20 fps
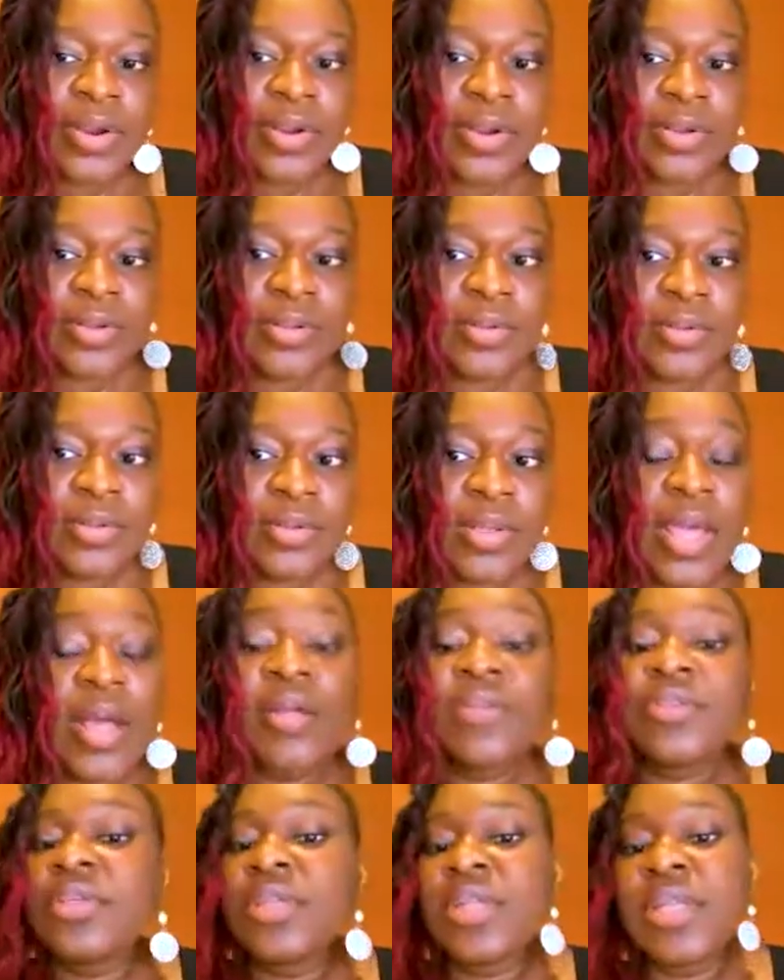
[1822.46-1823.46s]
our
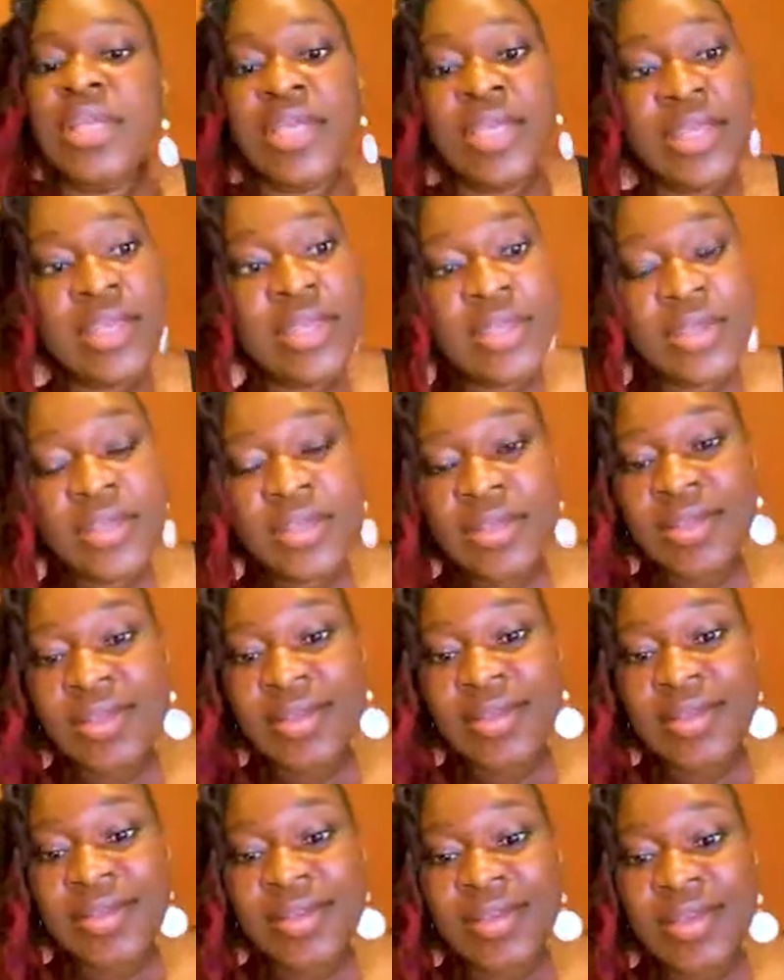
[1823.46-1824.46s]
elderly,
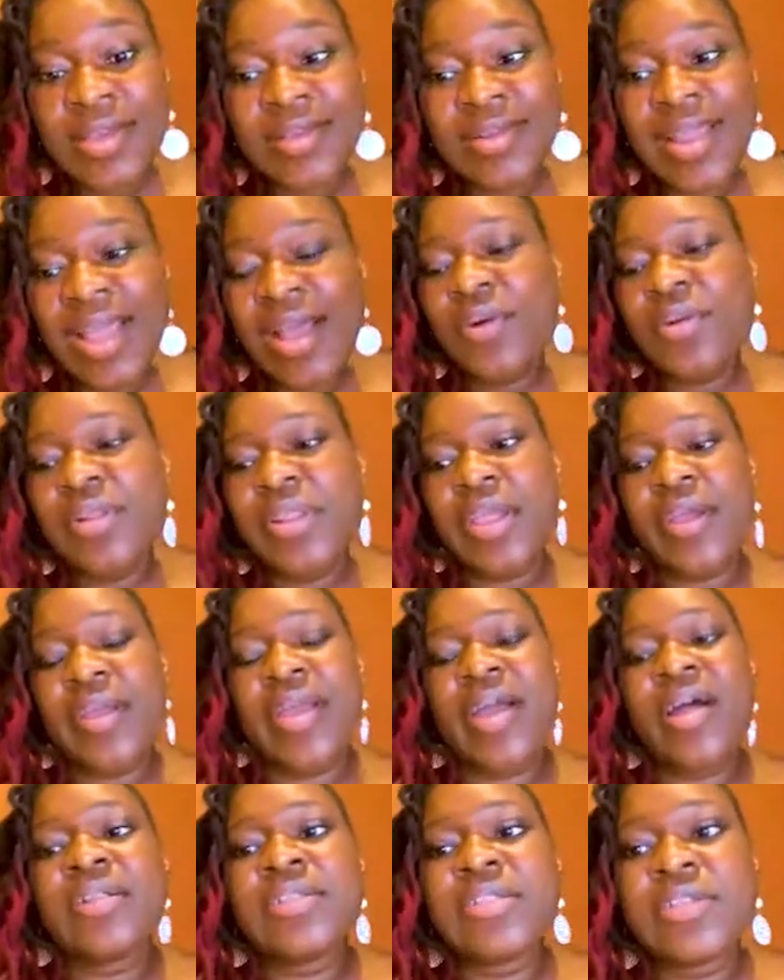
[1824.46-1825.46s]
and not only
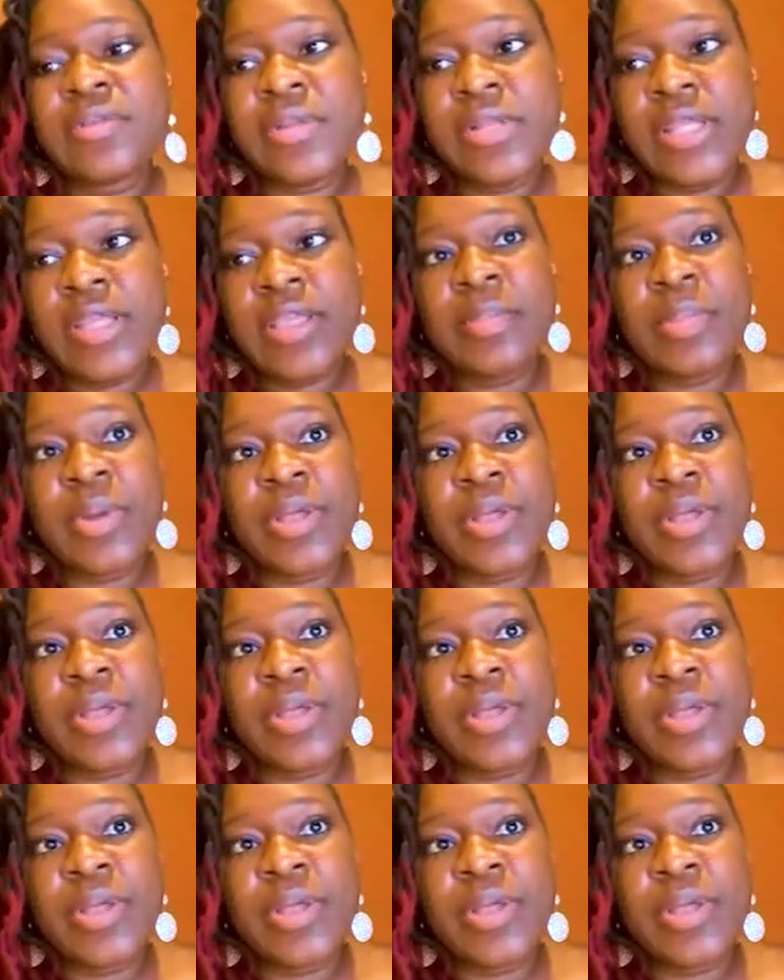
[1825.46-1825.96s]
our elderly,